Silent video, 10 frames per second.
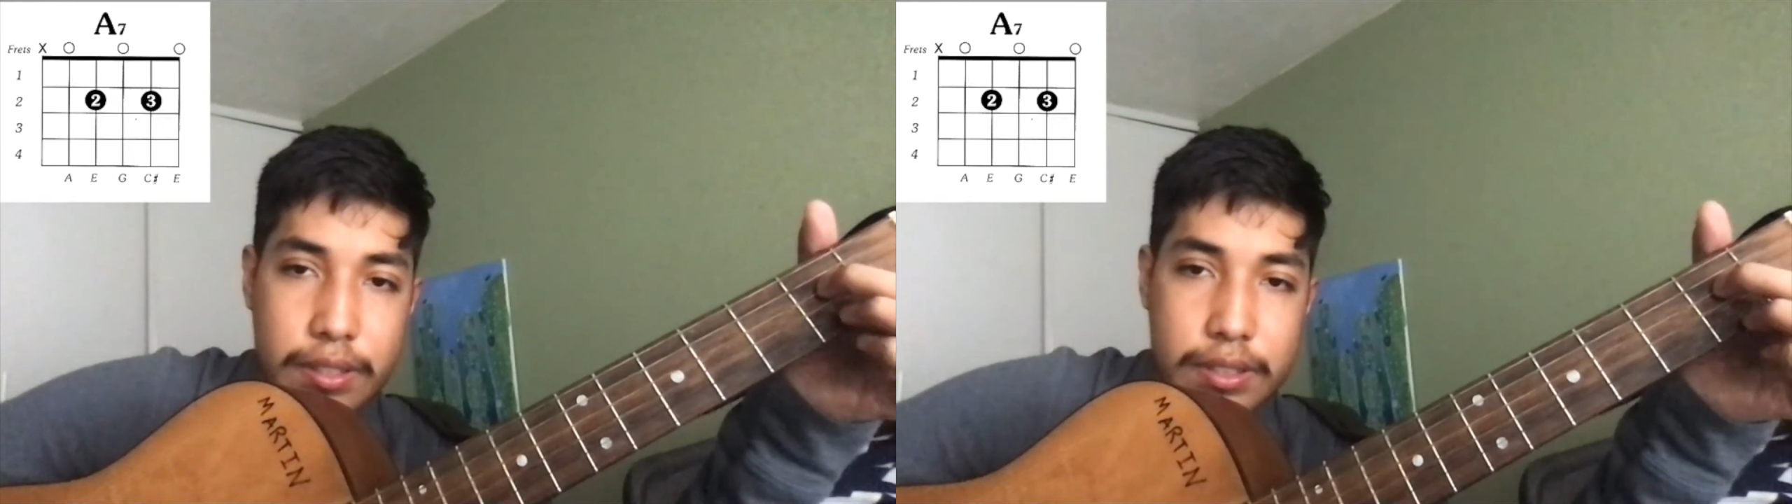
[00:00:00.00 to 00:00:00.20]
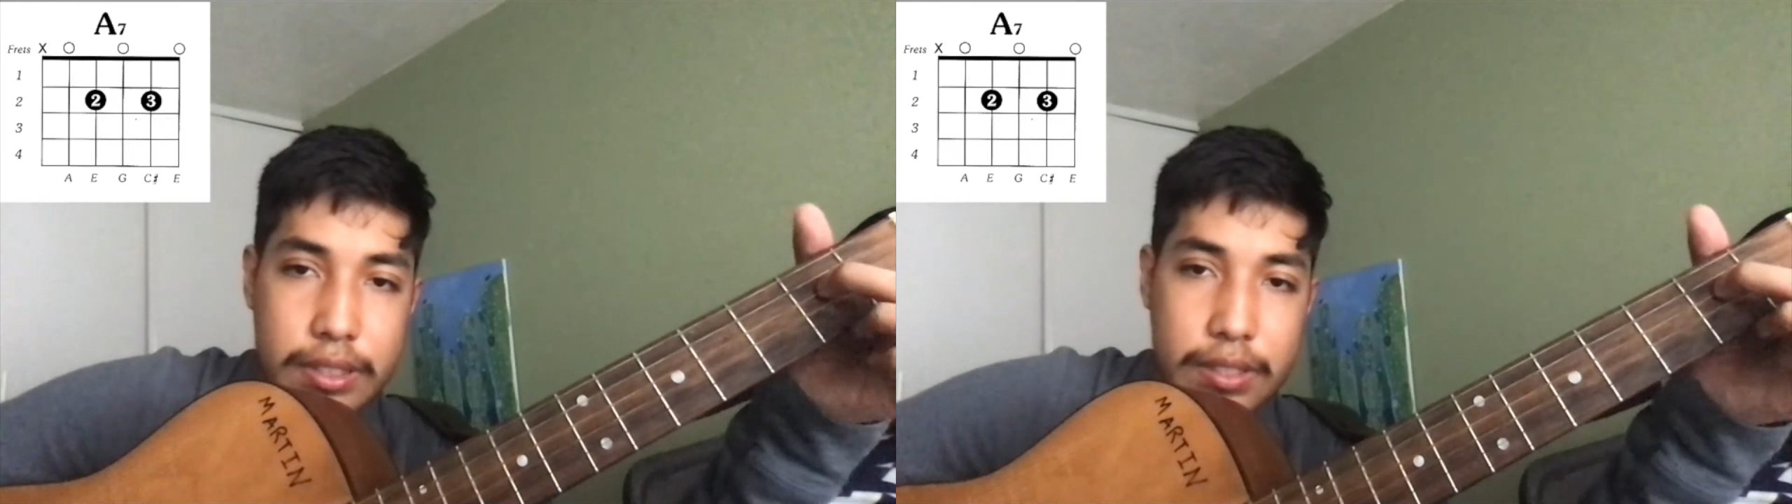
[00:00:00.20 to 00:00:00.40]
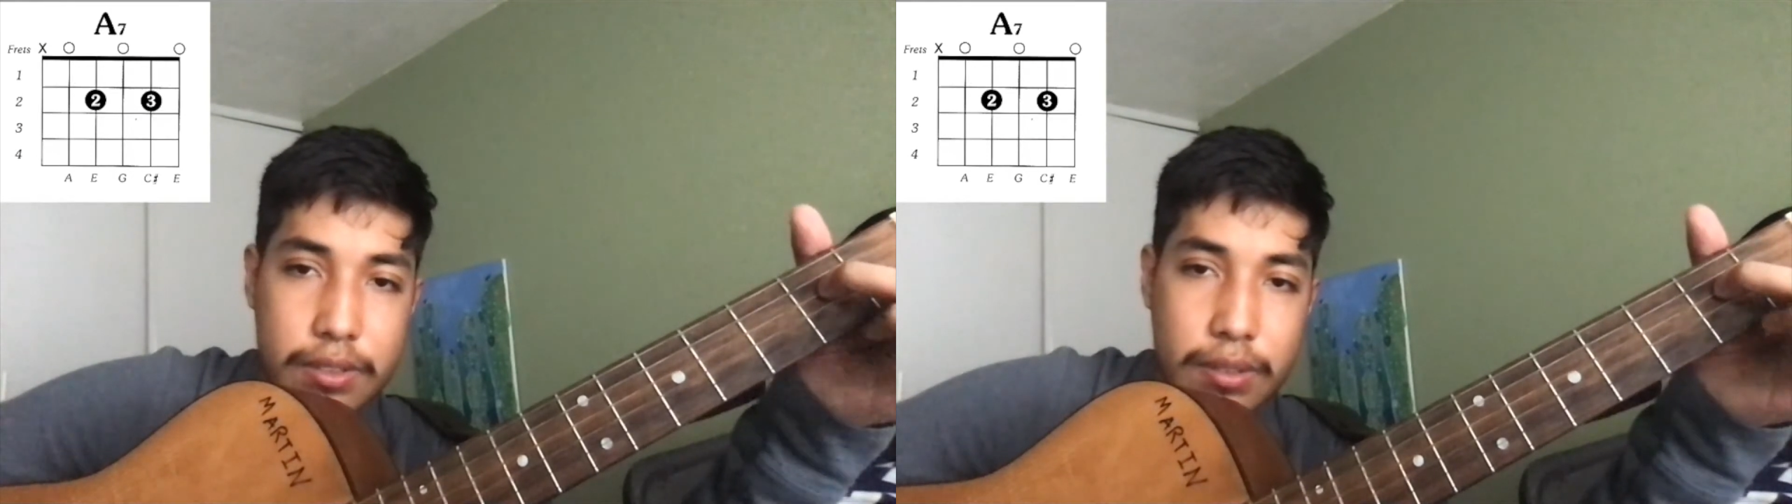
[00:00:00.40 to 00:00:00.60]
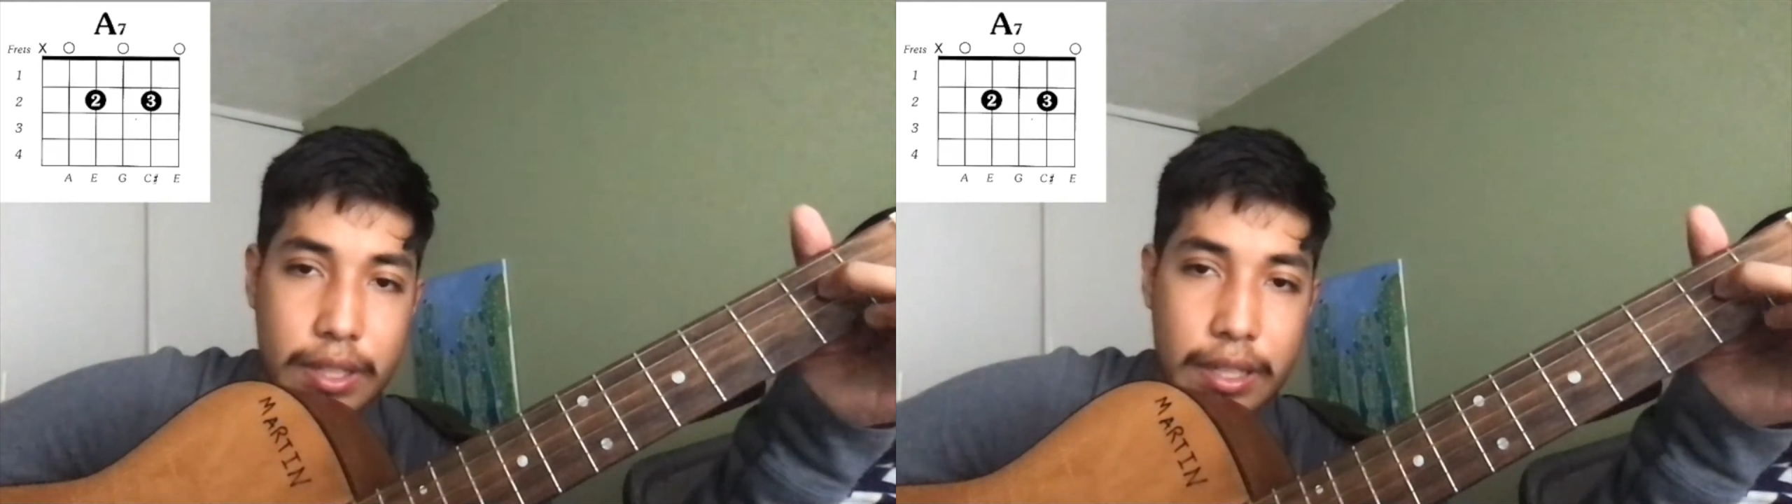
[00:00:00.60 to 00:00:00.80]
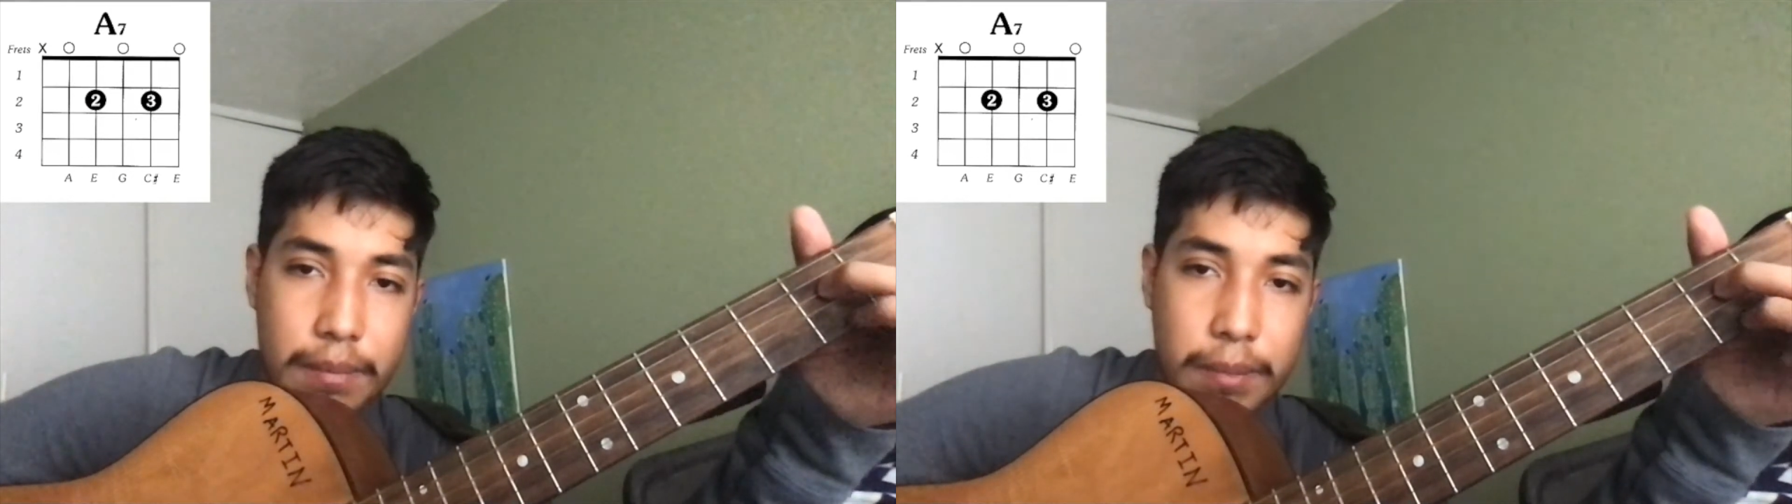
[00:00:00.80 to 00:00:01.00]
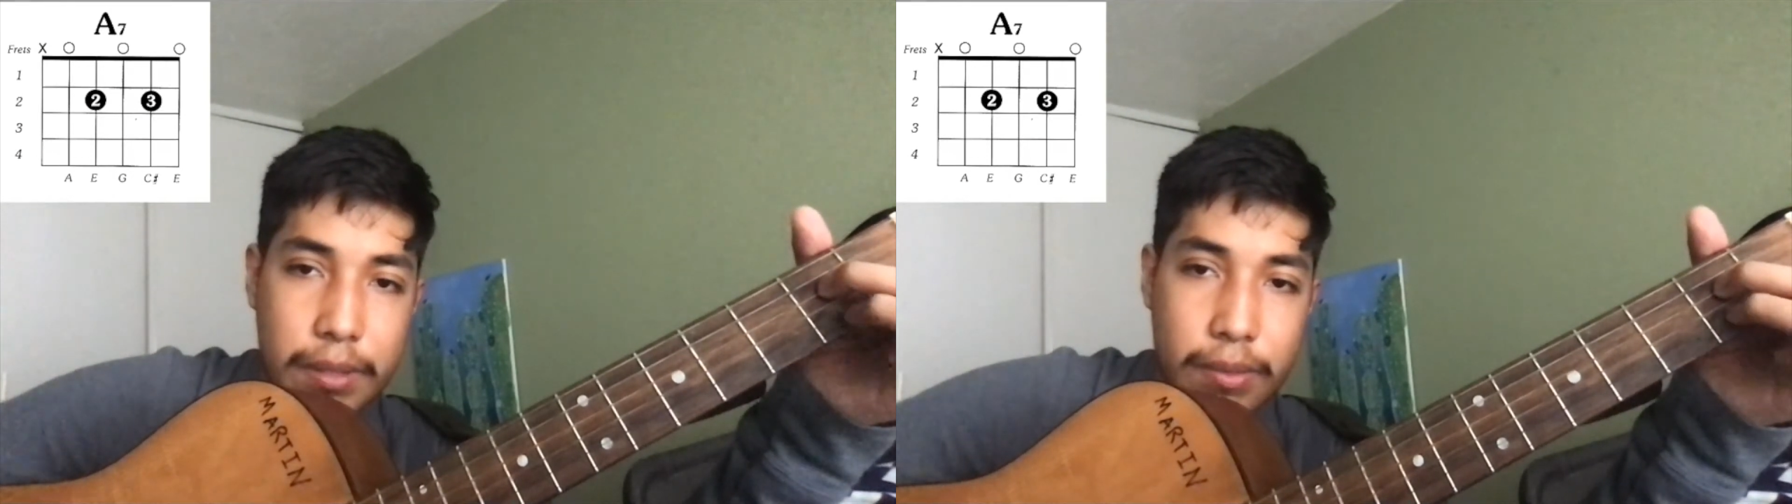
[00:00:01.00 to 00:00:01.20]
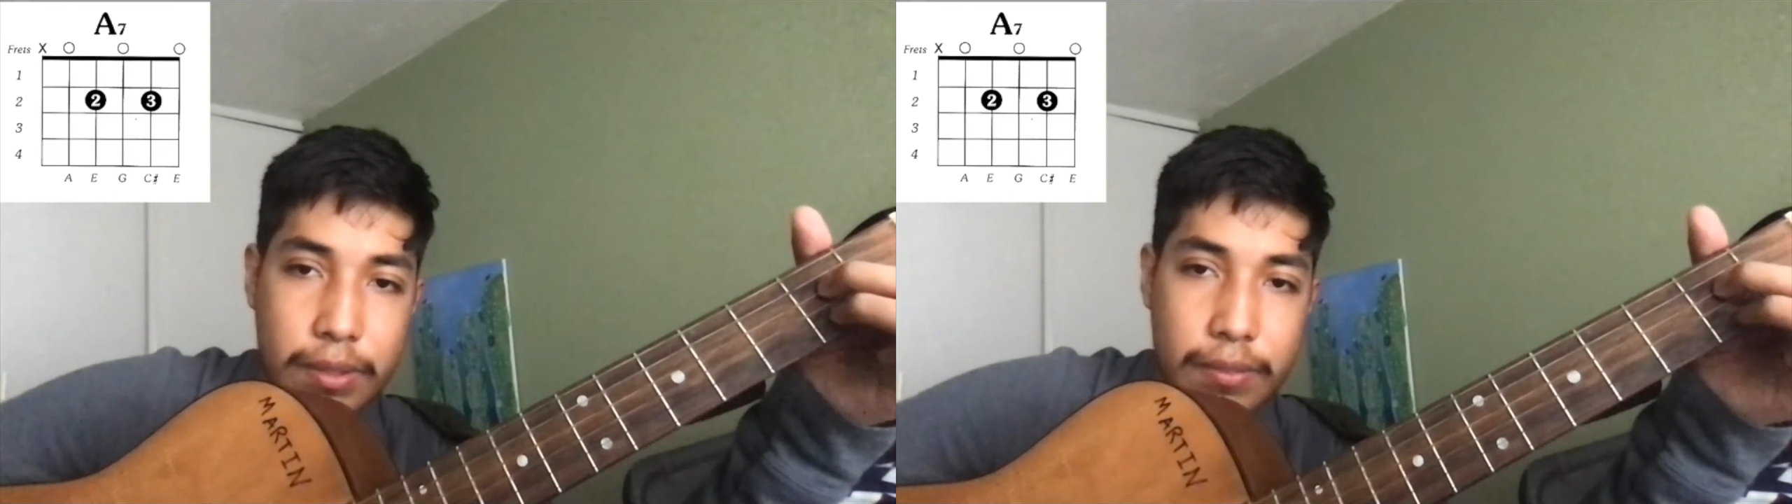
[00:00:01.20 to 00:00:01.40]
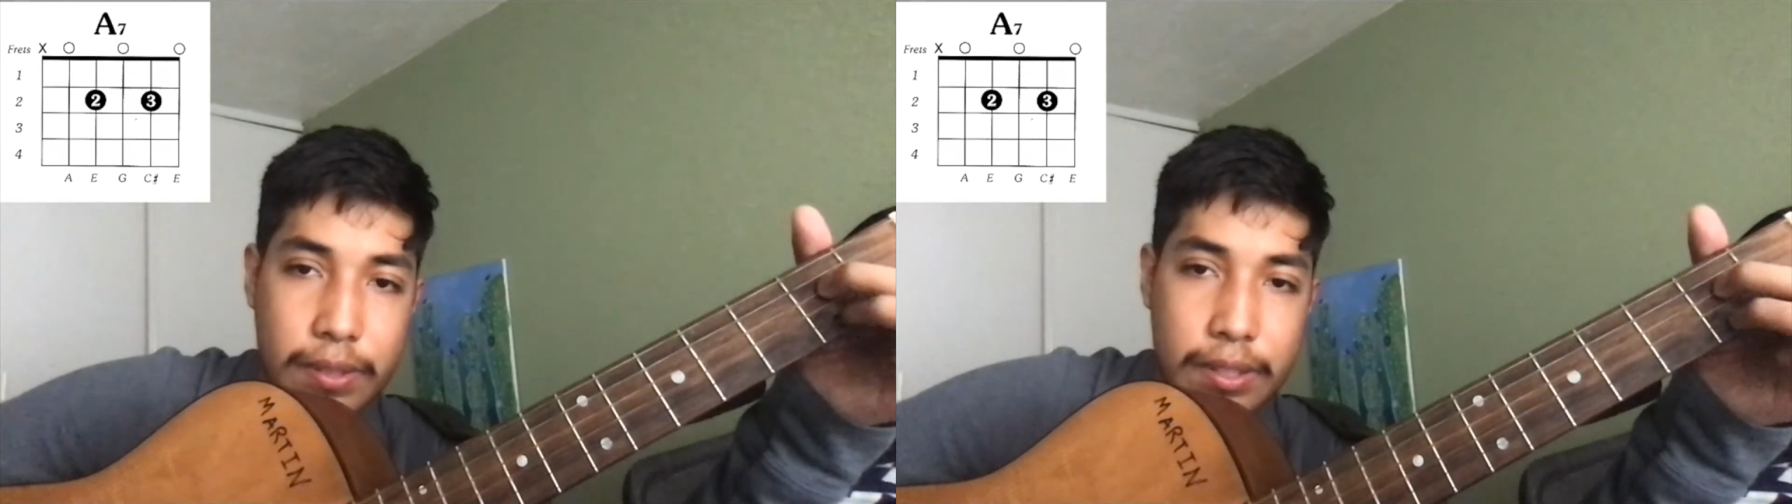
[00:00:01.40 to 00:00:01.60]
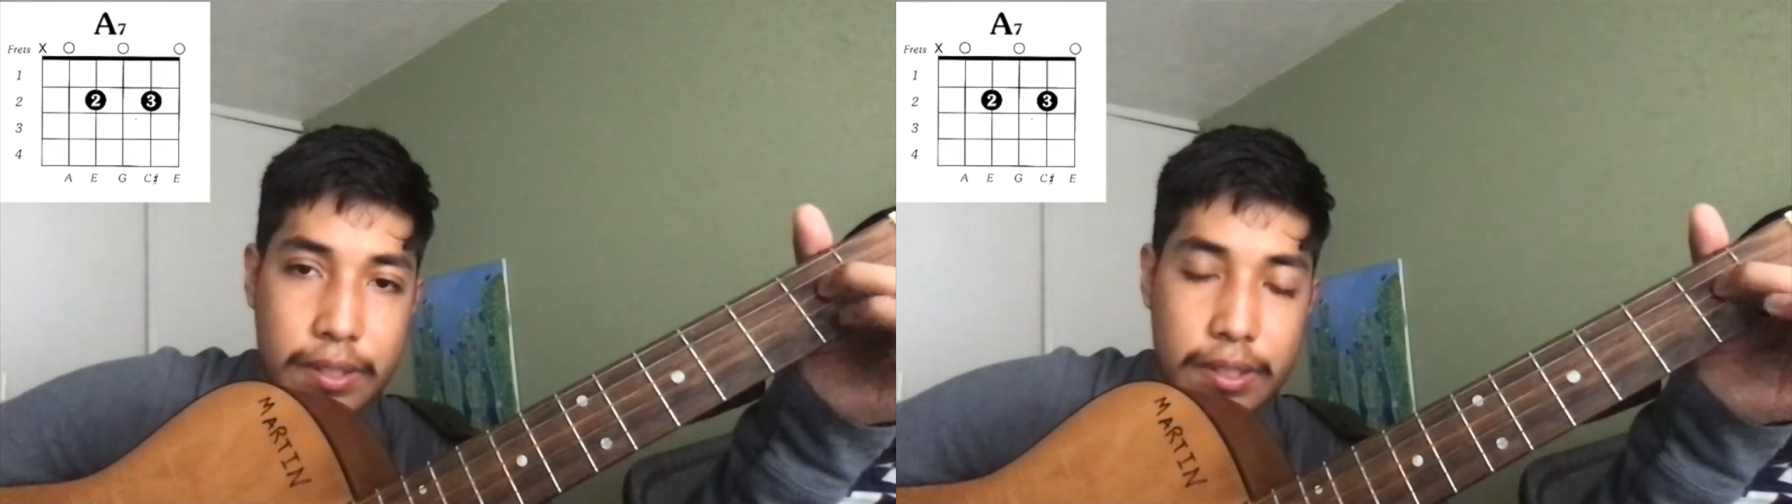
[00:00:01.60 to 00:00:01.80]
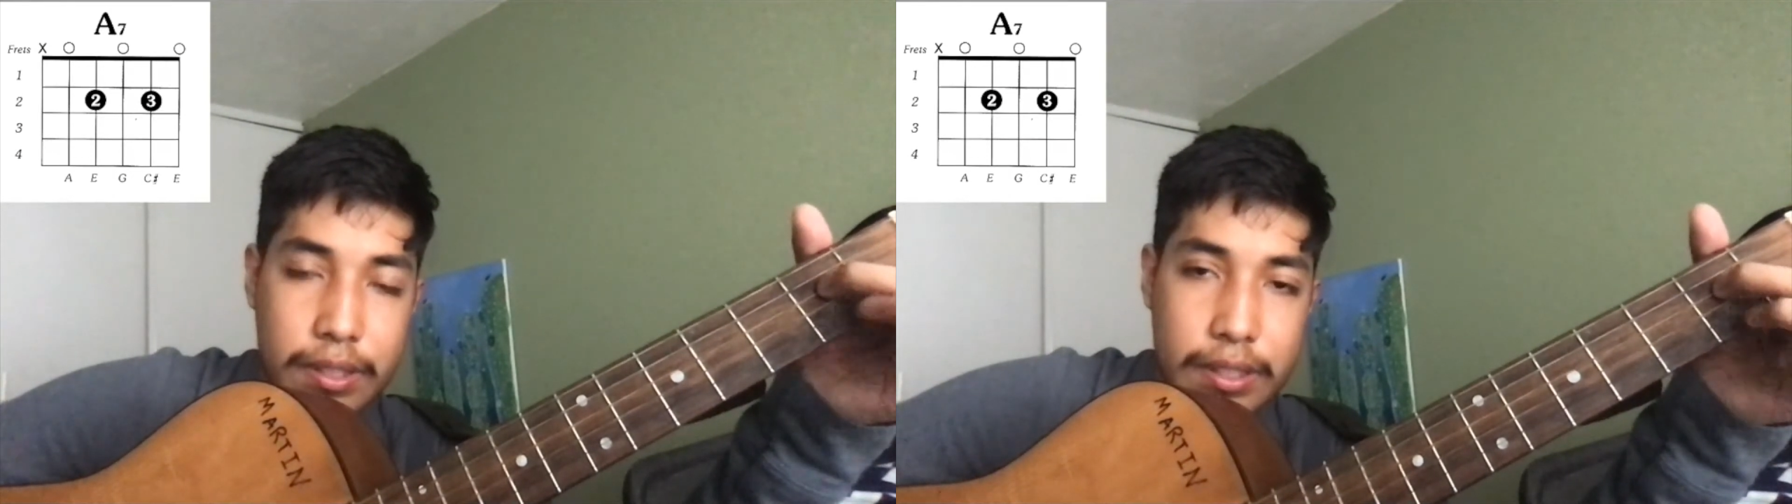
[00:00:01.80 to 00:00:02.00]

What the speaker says: second fret, and my ring finger